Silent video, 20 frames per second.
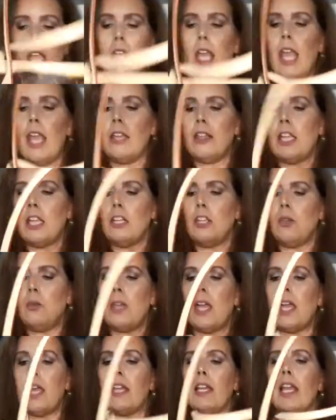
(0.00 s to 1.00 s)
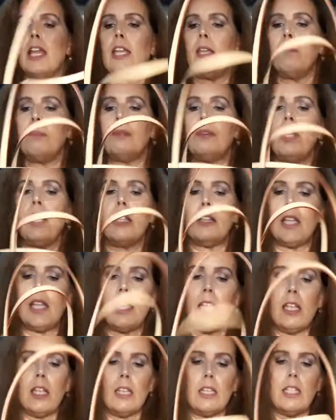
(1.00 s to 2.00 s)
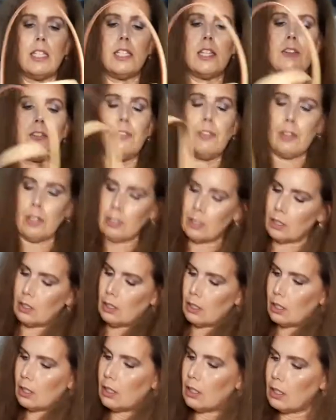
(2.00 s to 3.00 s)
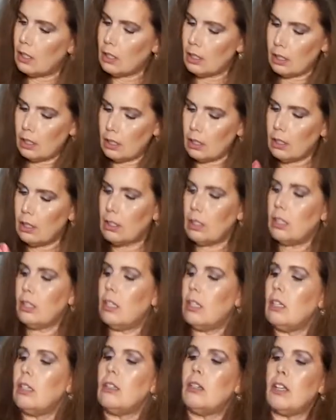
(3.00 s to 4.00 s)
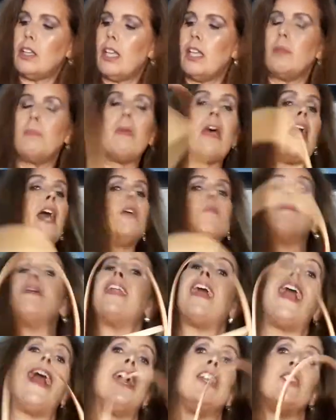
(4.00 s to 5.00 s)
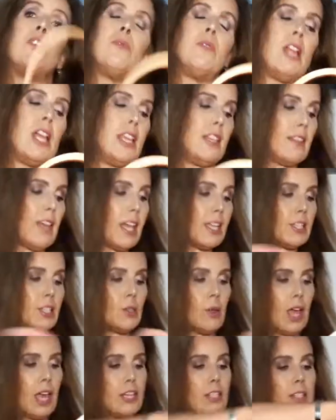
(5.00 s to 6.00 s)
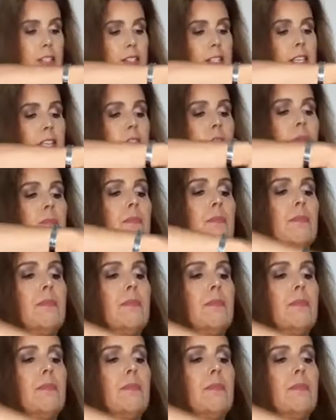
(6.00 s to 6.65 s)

and then you get a completely different looking bag. But I don't like that, so I just keep